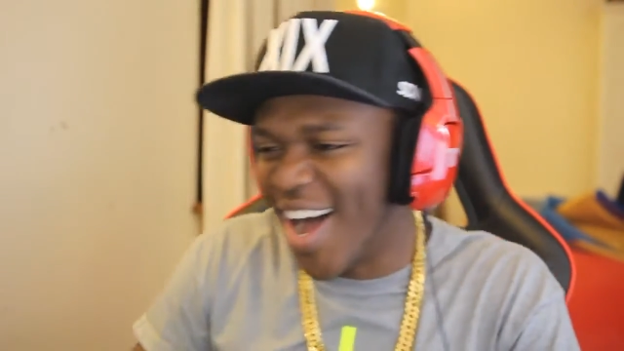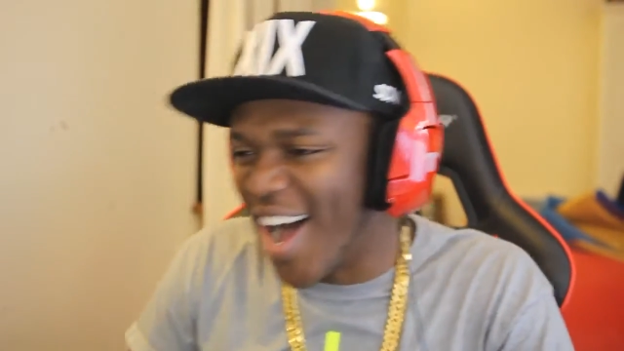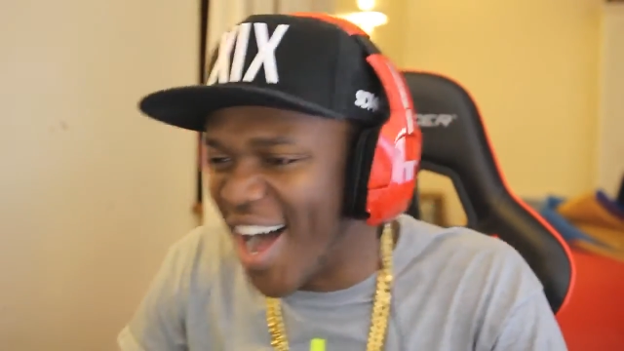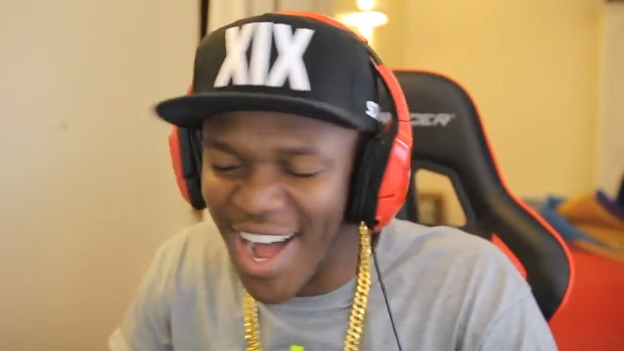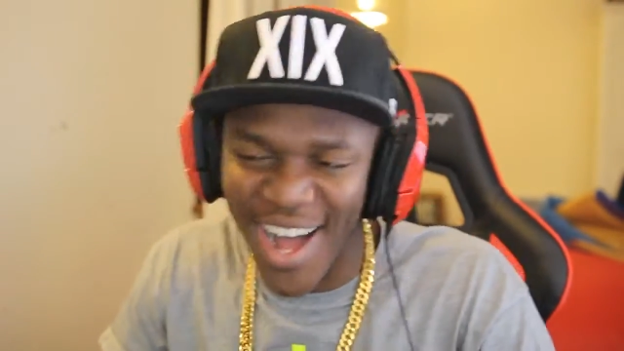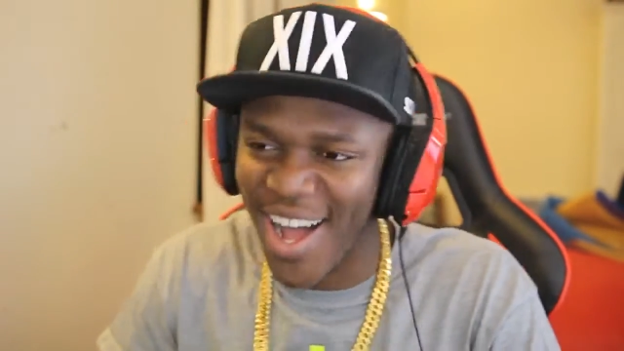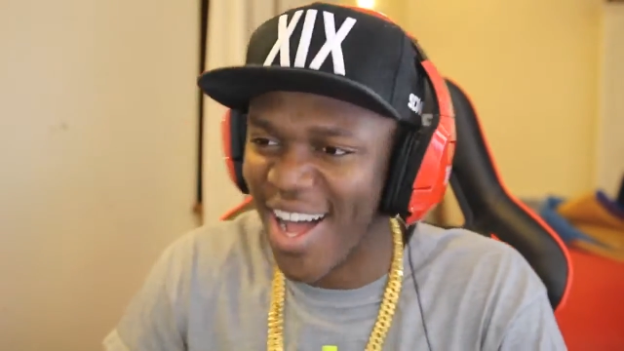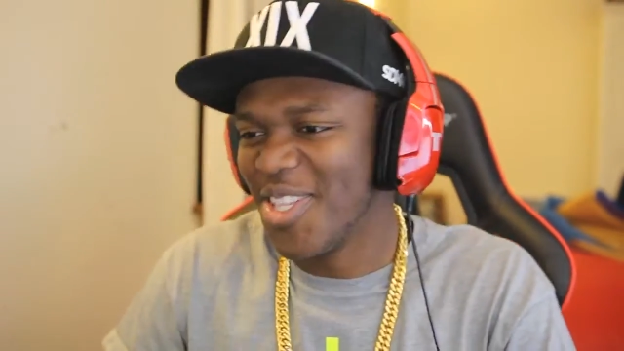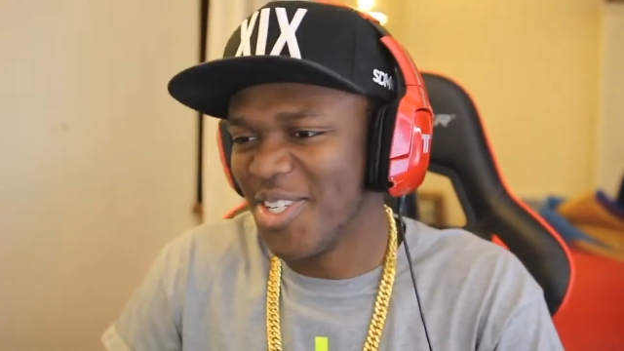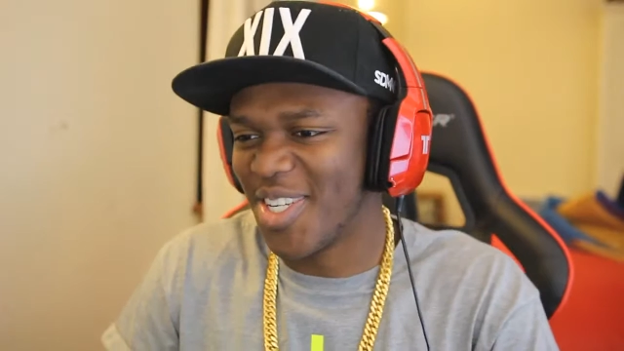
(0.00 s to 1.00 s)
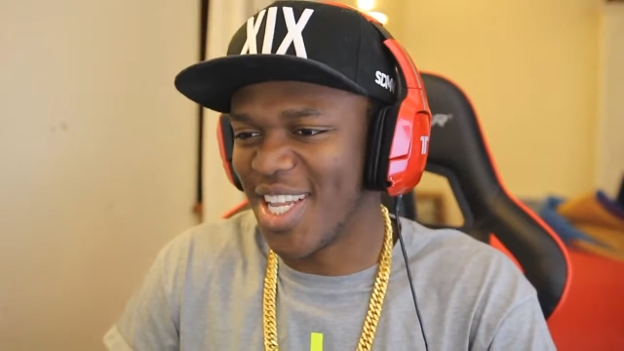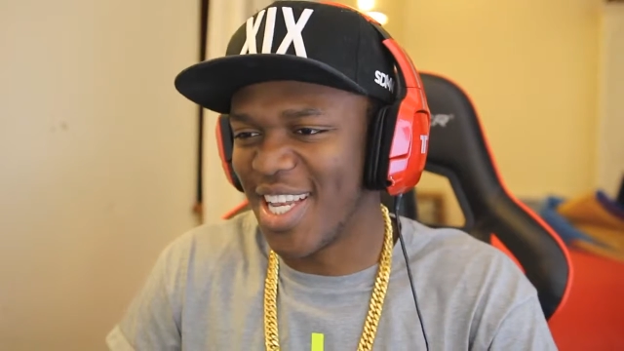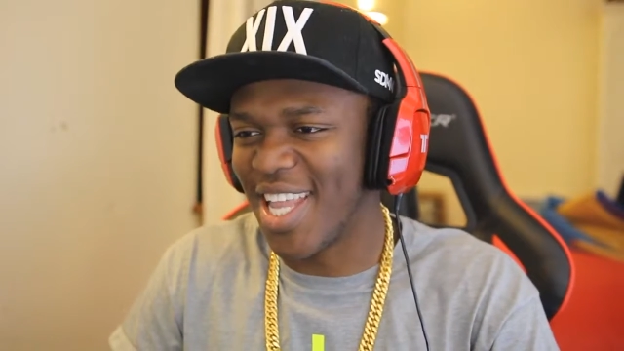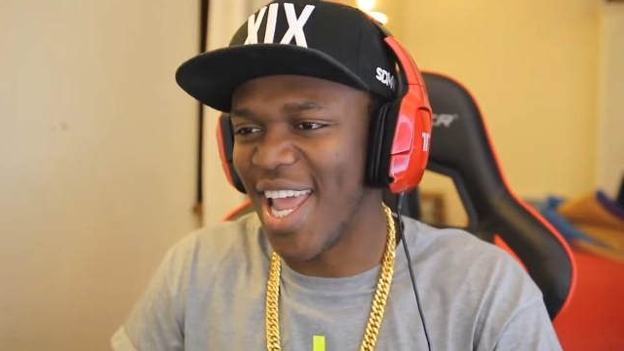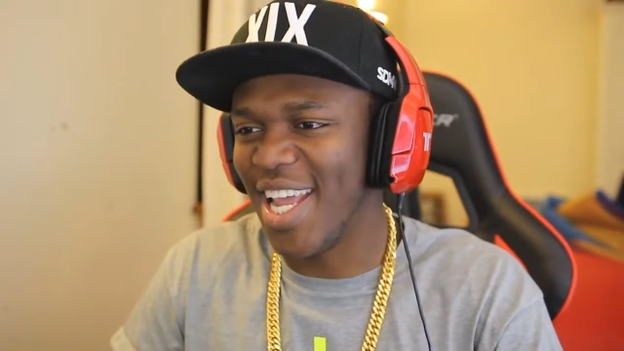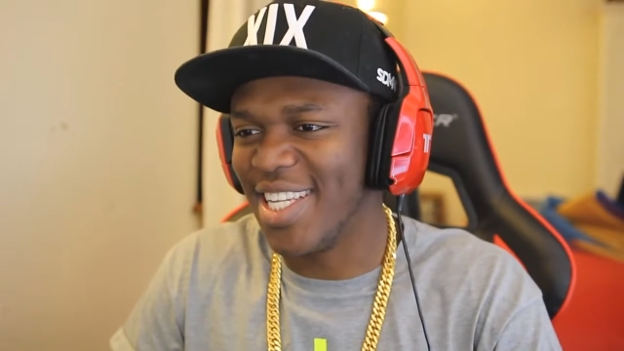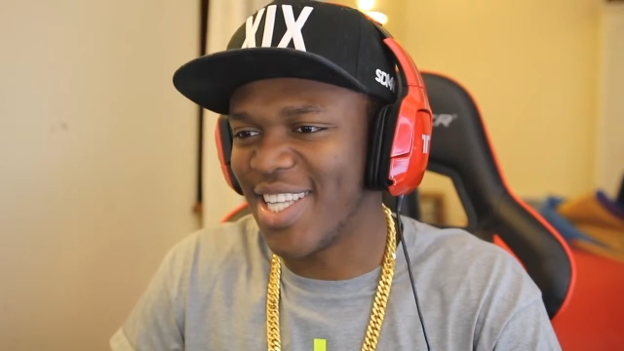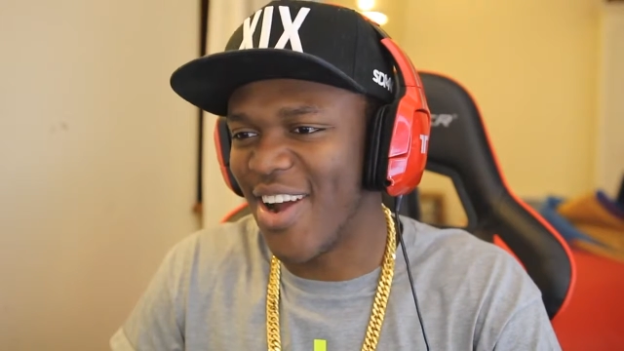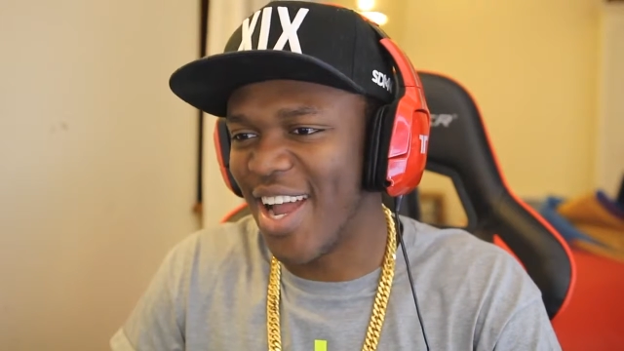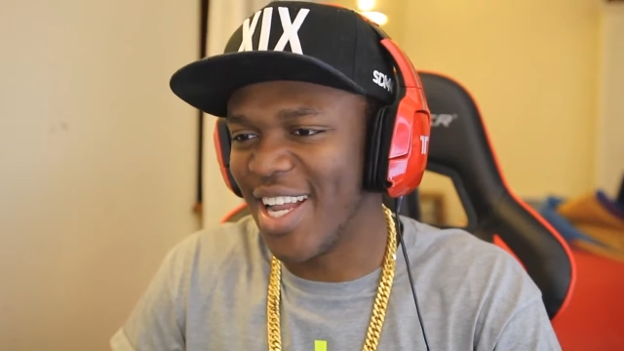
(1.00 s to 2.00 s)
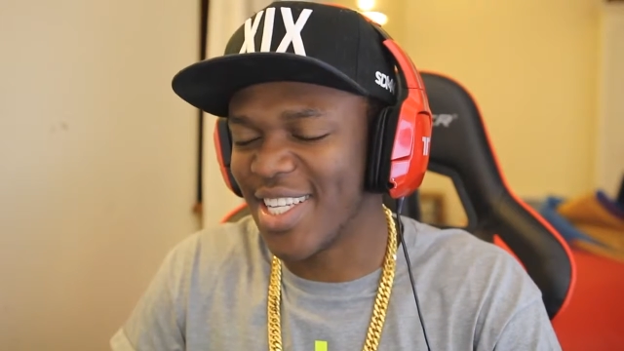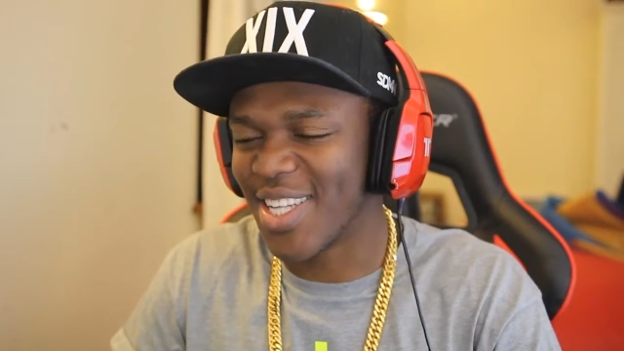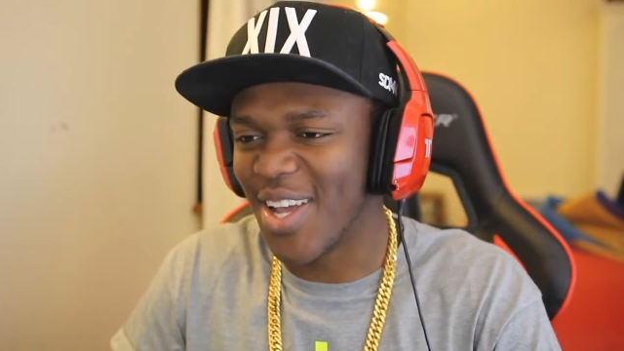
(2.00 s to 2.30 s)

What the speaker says: Ah! Those are the days. Alright, let's